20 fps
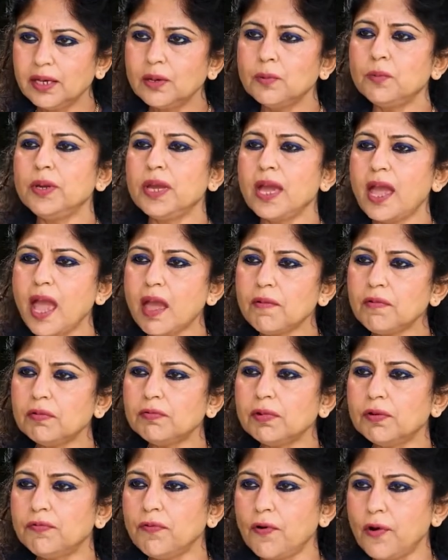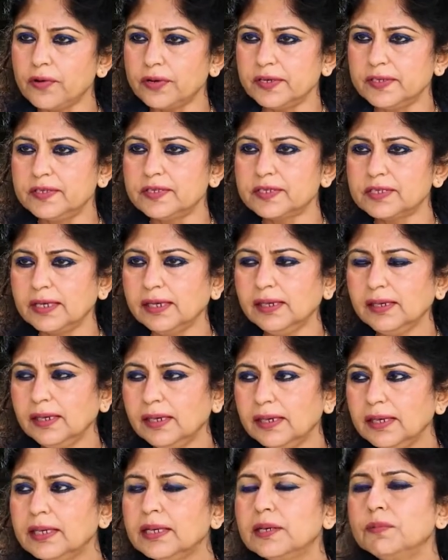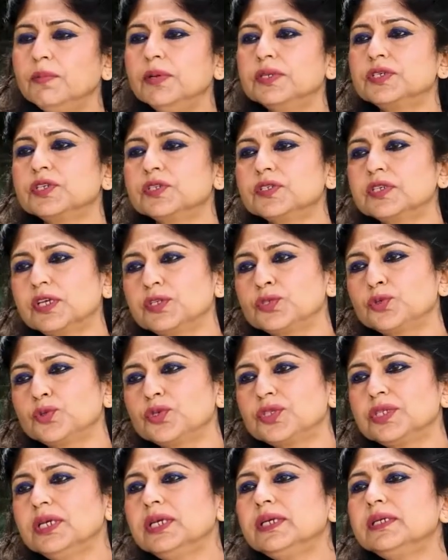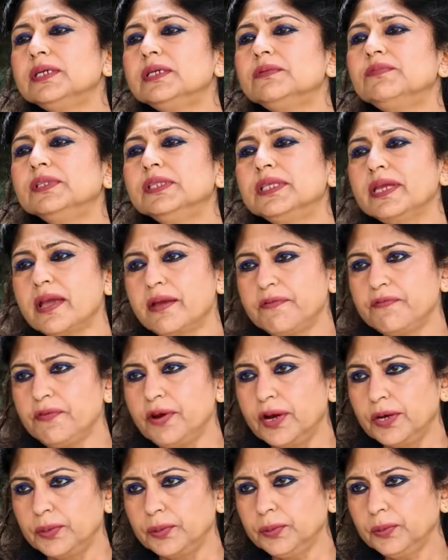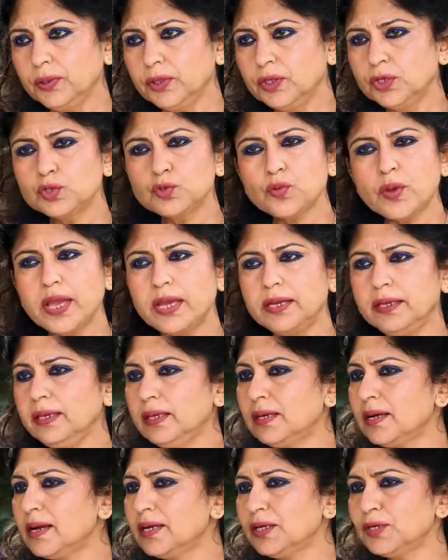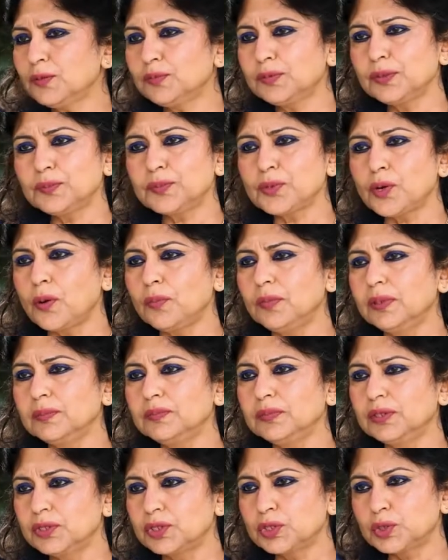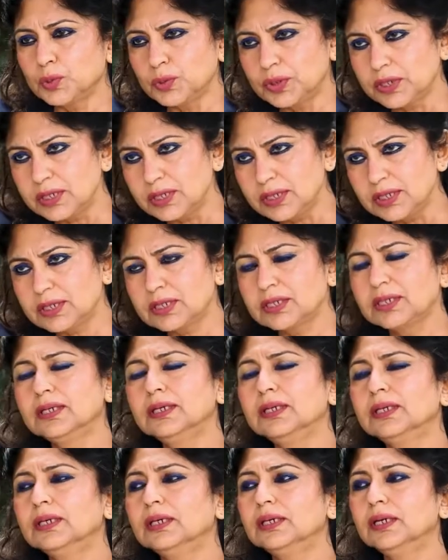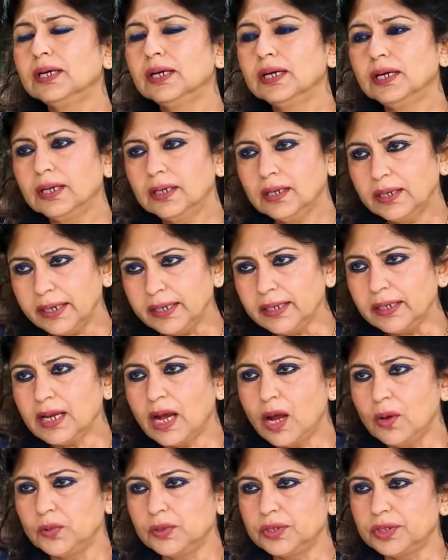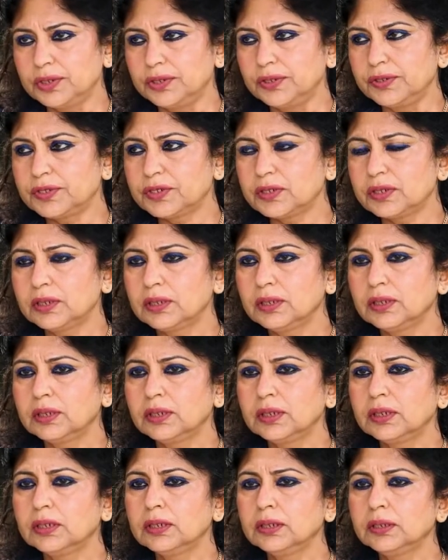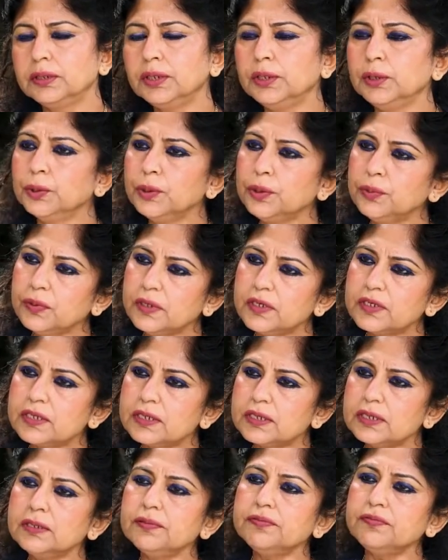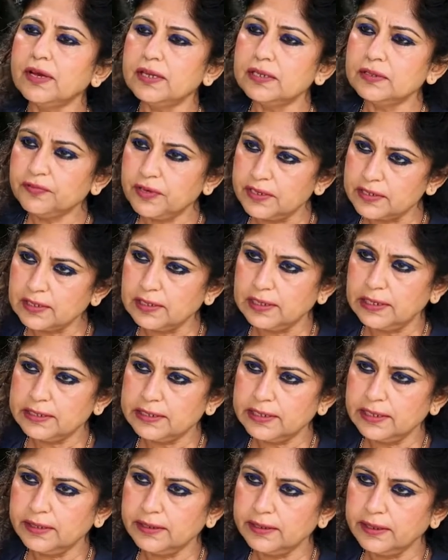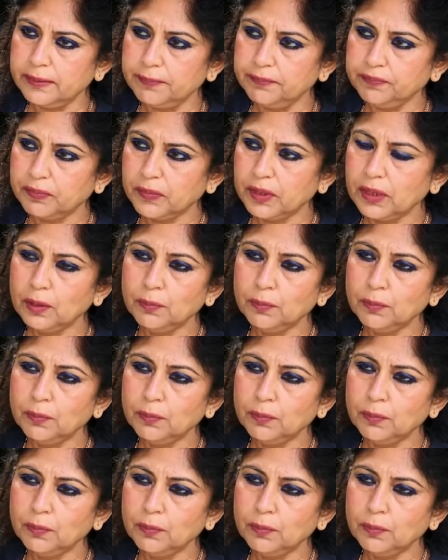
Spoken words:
We have our foreign cell, which is associated with the FRO. So any kind of the problem the student encounters, the university facilitate them.